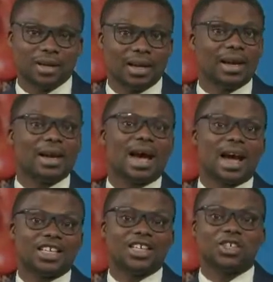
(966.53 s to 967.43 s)
In
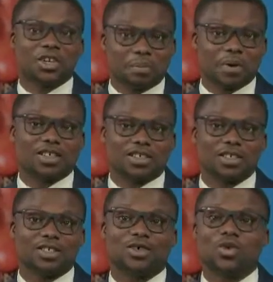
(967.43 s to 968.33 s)
addition,
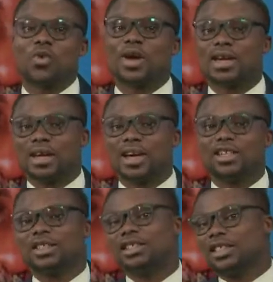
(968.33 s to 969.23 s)
persons who engage
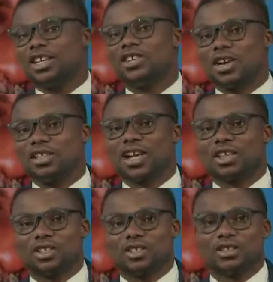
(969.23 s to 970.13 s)
in certain
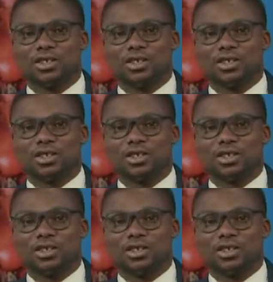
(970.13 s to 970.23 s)
transactions